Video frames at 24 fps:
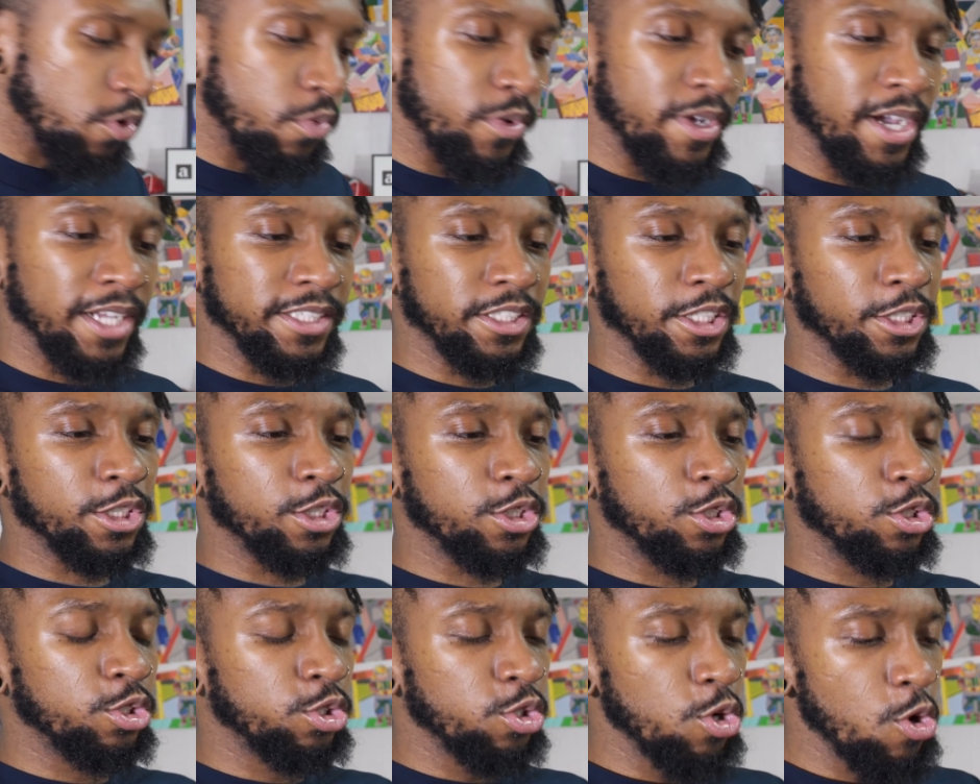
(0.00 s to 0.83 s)
We got the
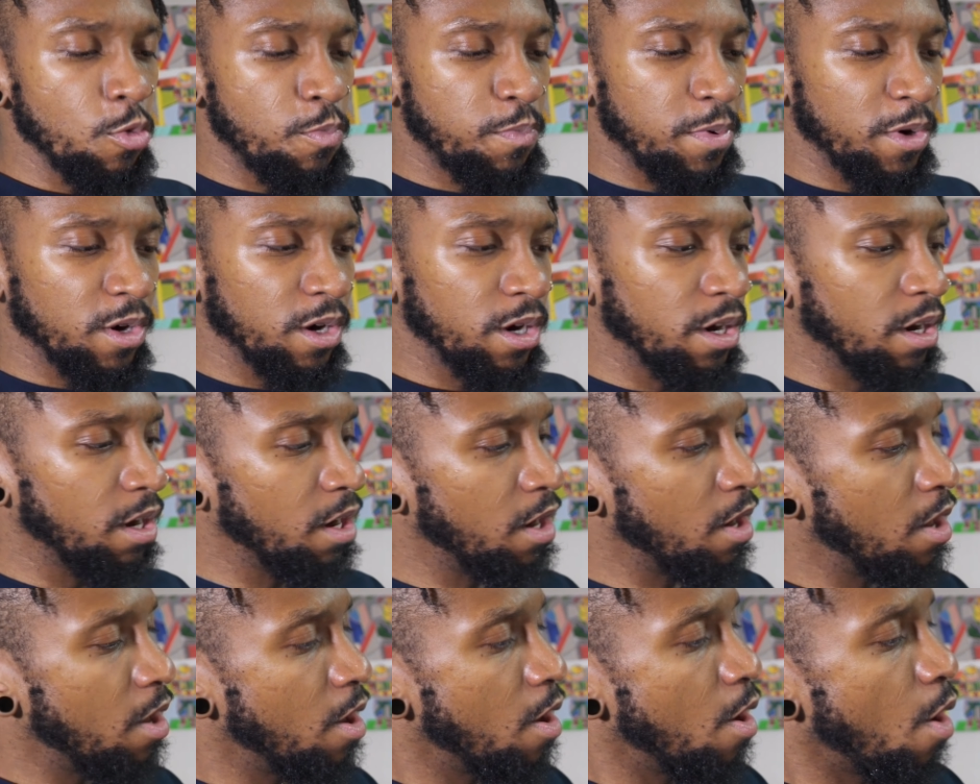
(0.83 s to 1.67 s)
super
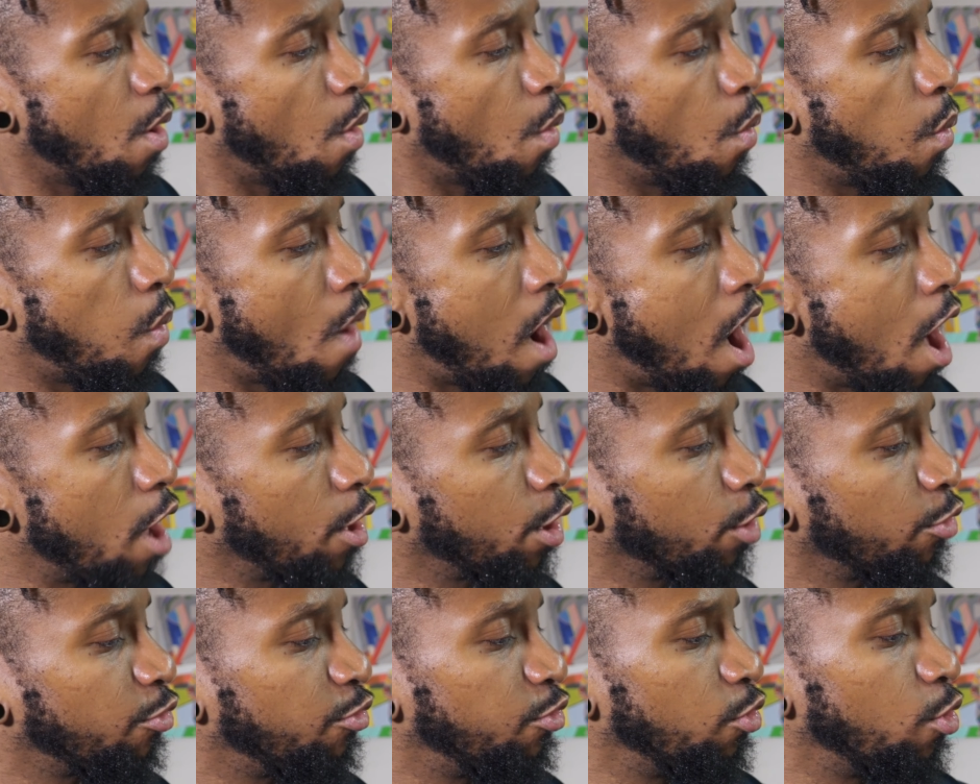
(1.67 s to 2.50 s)

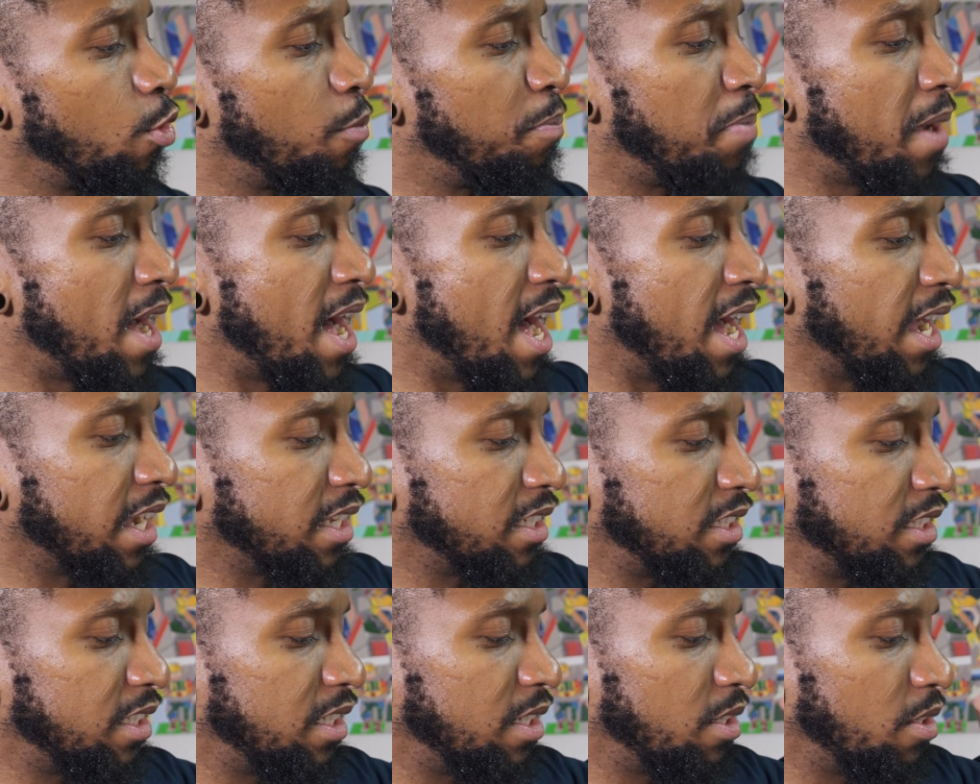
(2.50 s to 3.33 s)
waterful
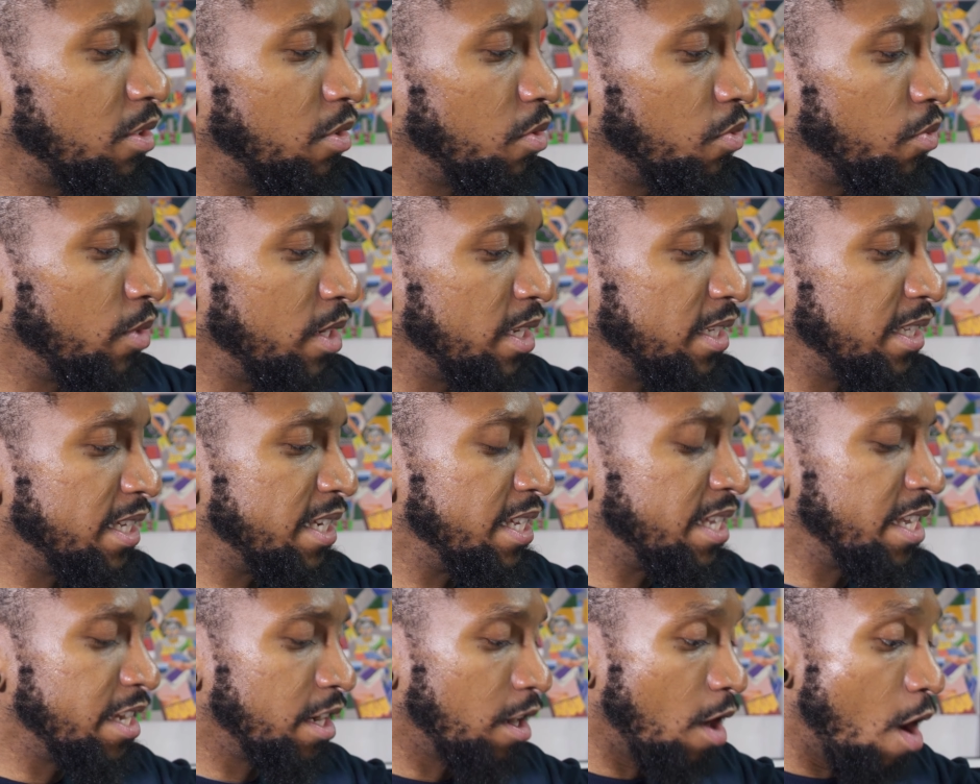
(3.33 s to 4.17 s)
box. What is in
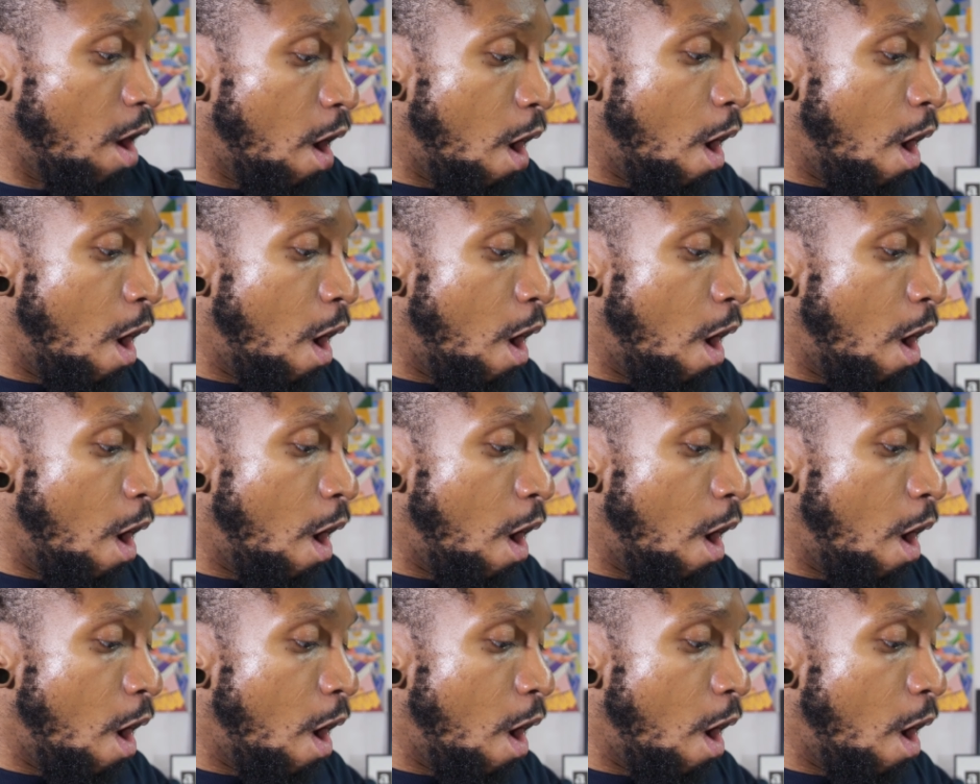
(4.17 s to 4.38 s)
here?